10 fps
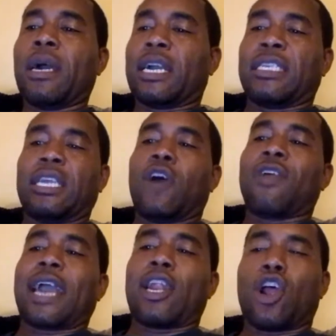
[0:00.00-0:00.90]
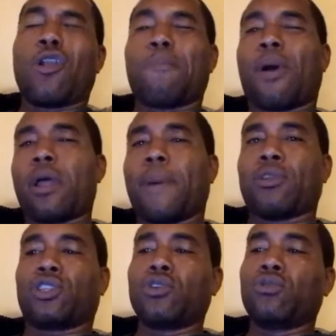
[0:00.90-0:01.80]
because he'd already got hurt probably
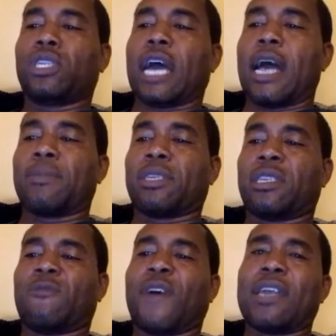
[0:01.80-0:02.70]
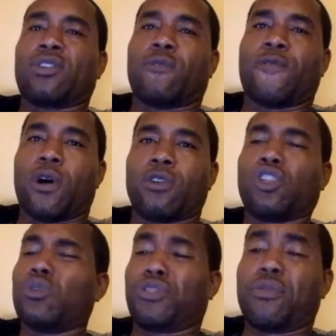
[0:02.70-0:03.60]
about 2 times in this fight so far,
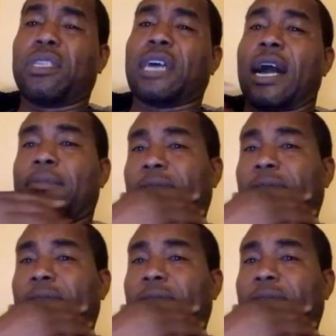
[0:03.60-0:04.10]
2 or 3 times.